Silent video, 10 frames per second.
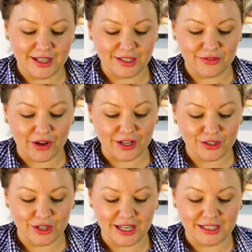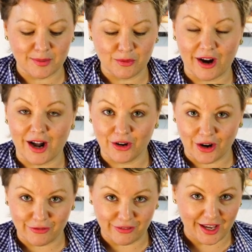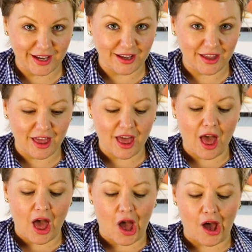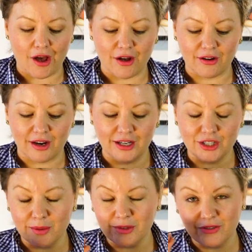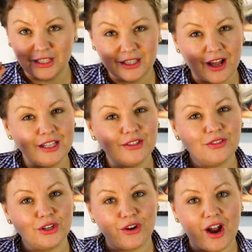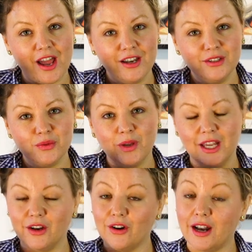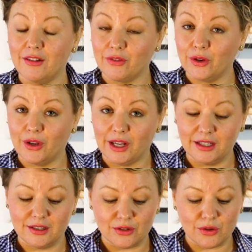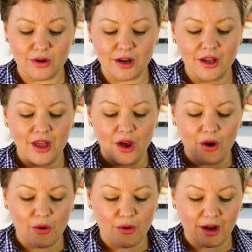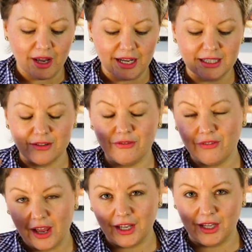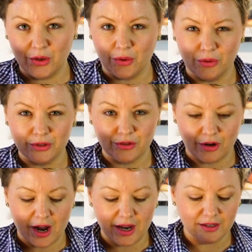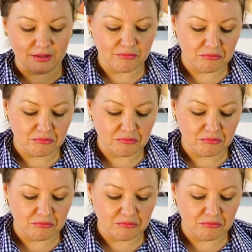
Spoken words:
things first, you need some ground coffee. In terms of the size of the grind, we can grind it for you in store, or it's a fairly coarse grind,